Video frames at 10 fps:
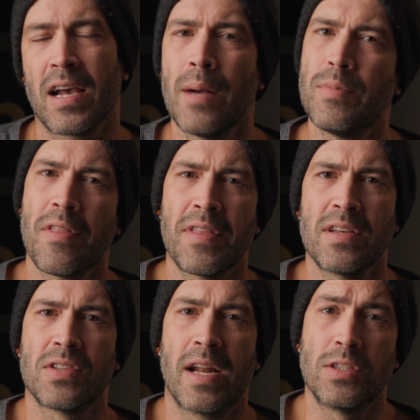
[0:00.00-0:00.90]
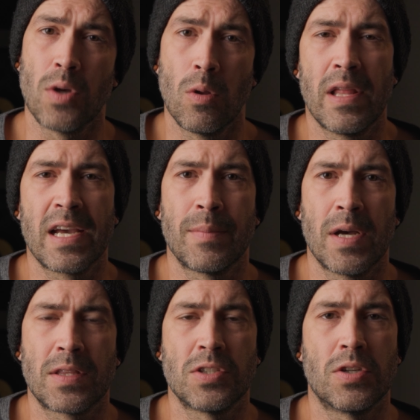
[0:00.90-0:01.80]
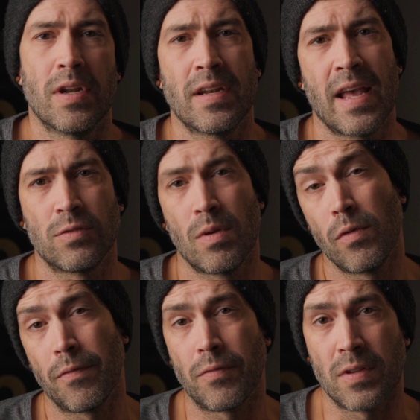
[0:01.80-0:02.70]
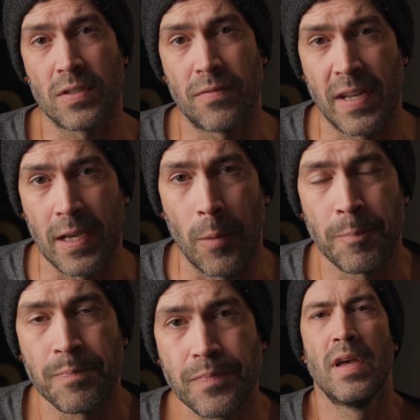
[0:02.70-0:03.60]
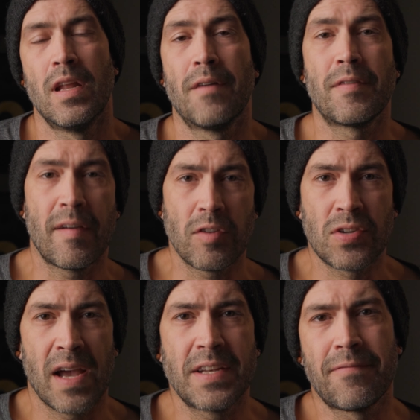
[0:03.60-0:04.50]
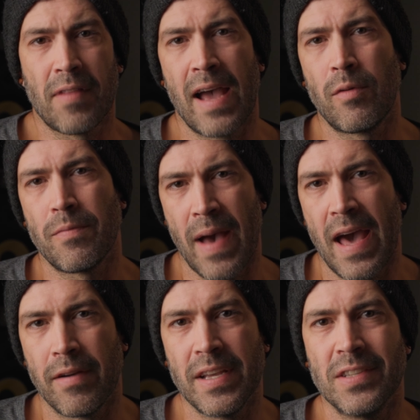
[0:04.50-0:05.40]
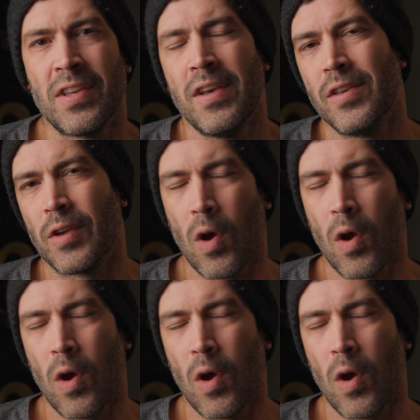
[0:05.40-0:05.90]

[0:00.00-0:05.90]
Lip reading: a couple of things that I don't like about this unit as we move through this video. Now, if you've ever tried to fly with batteries, you